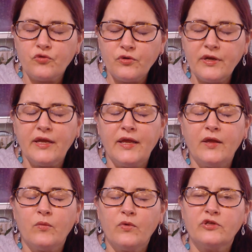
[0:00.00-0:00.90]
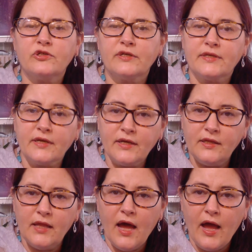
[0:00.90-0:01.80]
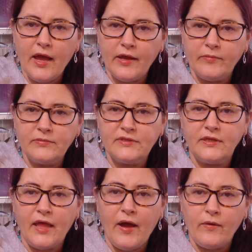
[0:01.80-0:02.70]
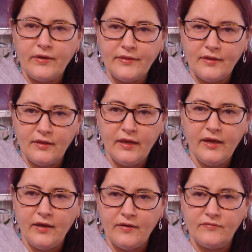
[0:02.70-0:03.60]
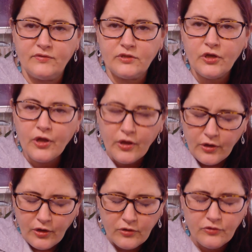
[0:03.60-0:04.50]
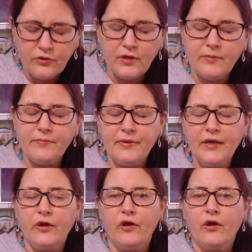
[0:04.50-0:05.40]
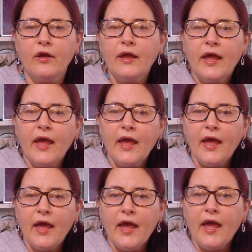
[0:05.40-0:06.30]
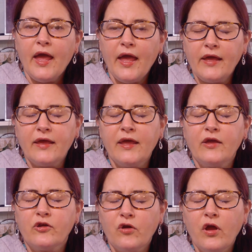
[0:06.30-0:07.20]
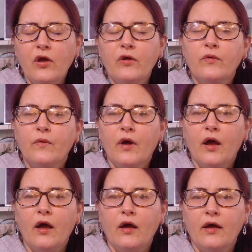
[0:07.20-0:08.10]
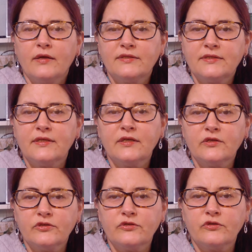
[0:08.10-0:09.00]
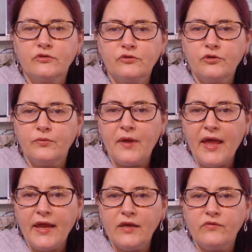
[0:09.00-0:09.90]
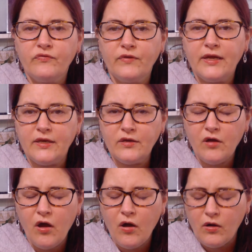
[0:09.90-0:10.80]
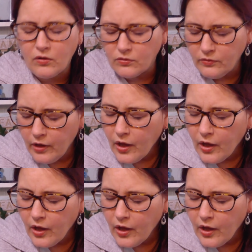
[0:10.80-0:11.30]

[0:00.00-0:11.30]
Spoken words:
tree which it climbs, allowing the leaves to get bigger, and can grow 6 to 8 feet tall